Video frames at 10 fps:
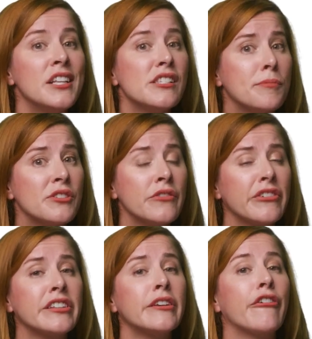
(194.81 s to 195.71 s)

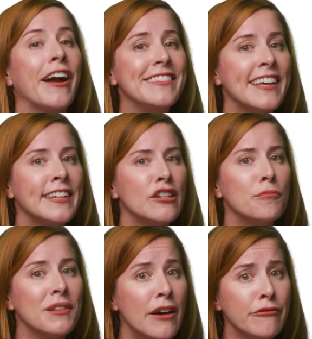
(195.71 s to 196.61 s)
Specifically for Identity
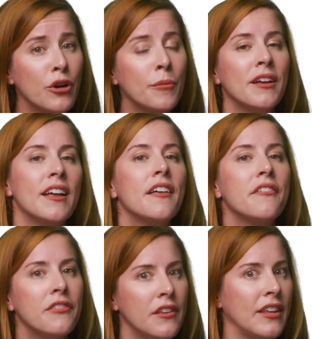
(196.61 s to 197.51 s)
Platform,
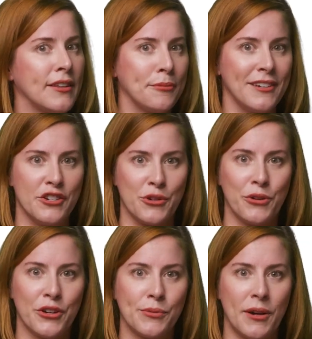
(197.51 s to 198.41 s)
this explanation
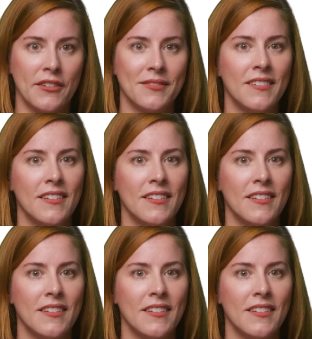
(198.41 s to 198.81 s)
works well.